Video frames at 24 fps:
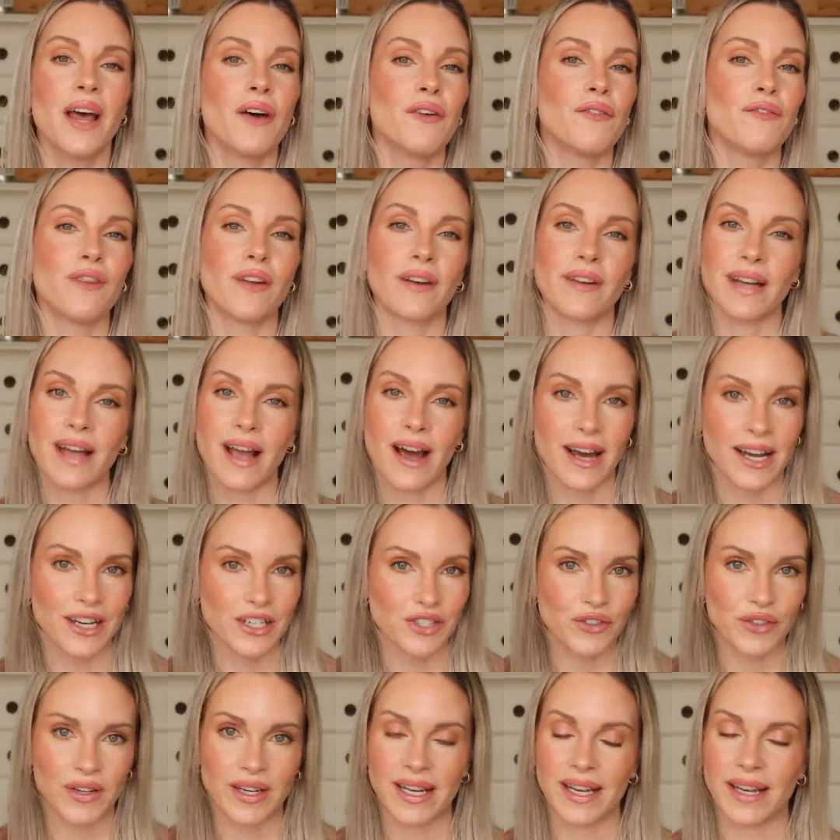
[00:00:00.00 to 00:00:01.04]
very
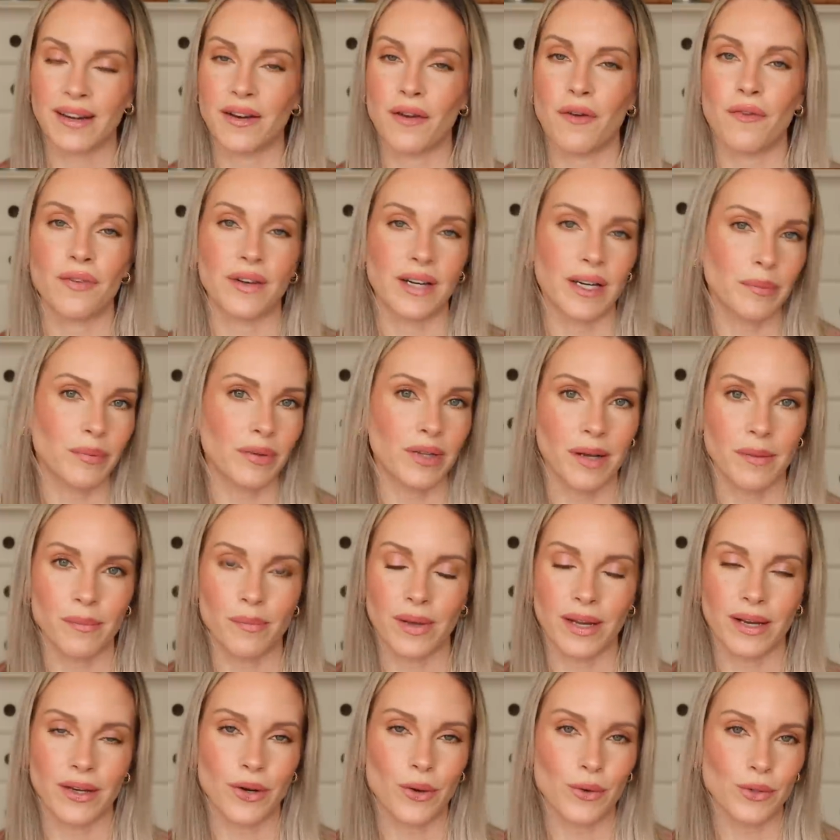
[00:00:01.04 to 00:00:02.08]
hydrating, very
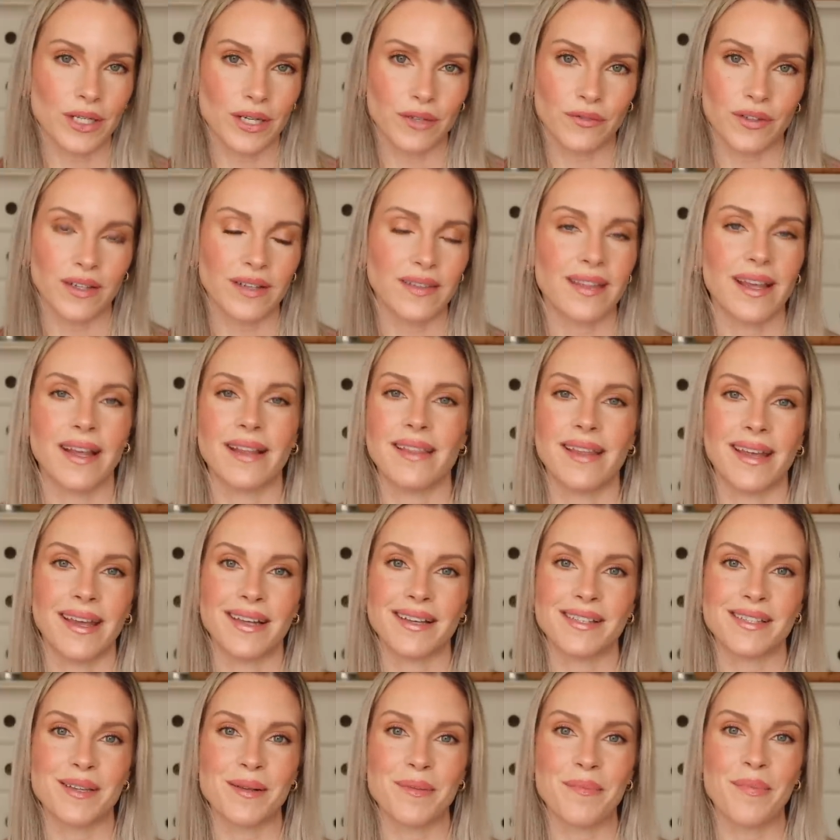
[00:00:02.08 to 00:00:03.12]
plumping, no different than
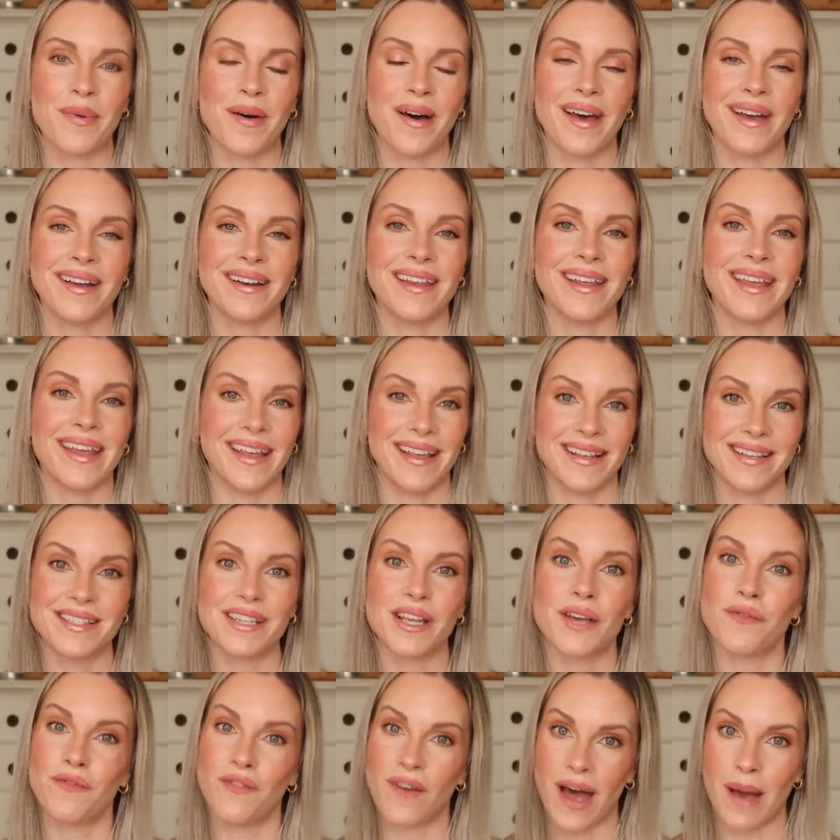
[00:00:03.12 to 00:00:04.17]
this, but it's
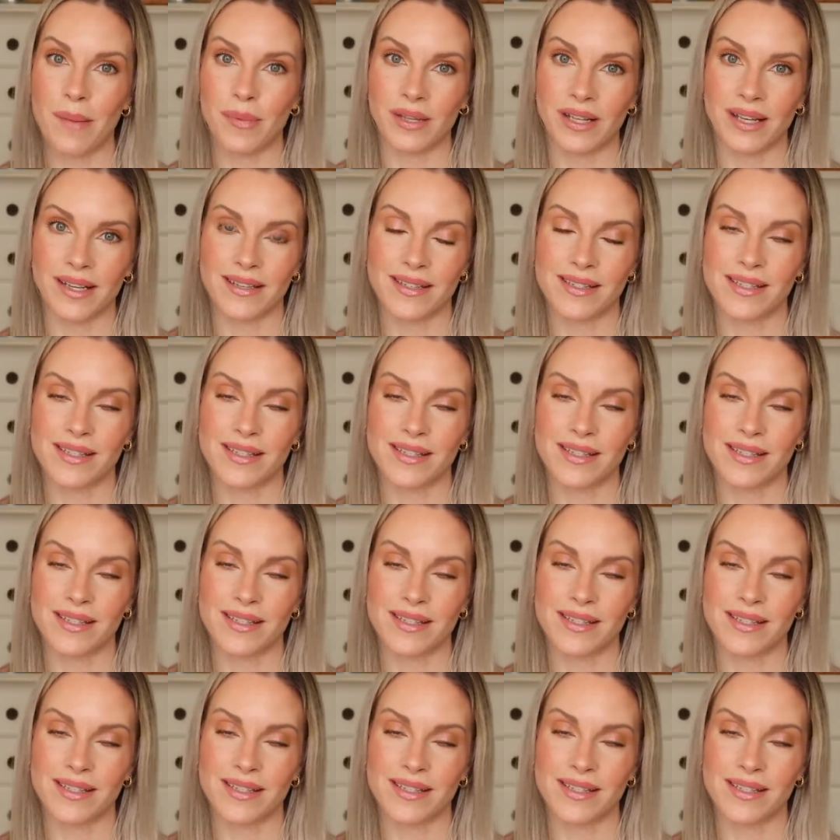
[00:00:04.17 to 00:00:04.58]
fabulous.